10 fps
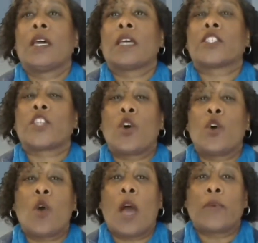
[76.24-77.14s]

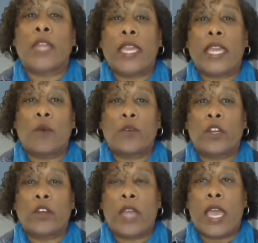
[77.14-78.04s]
So I would hang out with
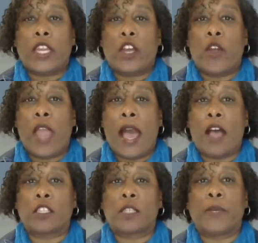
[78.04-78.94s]
her at her
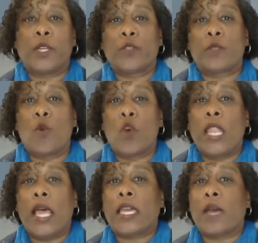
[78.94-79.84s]
house, but it was more
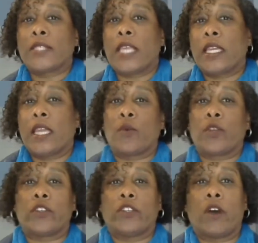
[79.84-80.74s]
like I was hanging out with
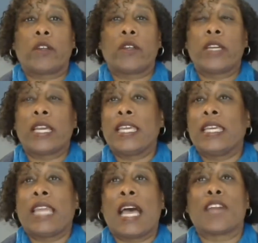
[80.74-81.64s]
her daughter,
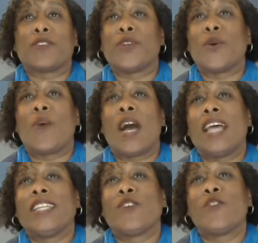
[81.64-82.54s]
and I don't know why
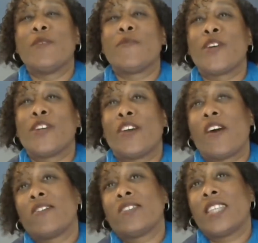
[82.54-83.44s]
I don't remember her
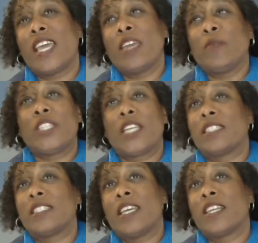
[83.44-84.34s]
daughter's name. She got
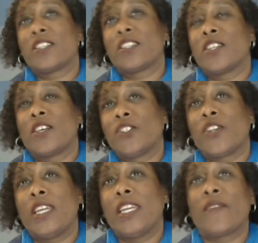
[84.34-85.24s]
to dance on Soul
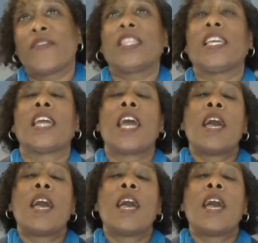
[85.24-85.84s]
Train and everything.